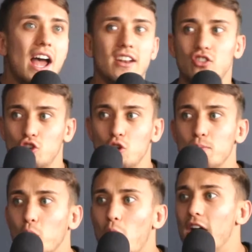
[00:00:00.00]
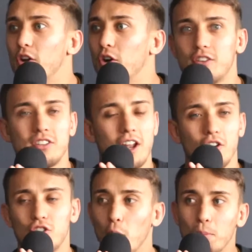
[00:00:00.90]
super wide hooks that are
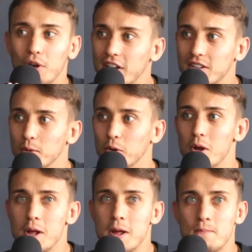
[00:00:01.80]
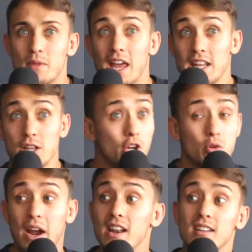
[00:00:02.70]
so predictable. And he looked
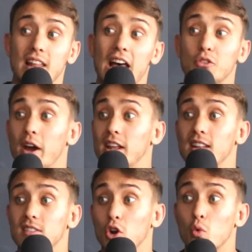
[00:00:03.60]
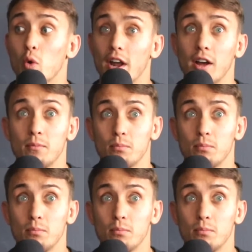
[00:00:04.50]
great in his last fight against Argueta, but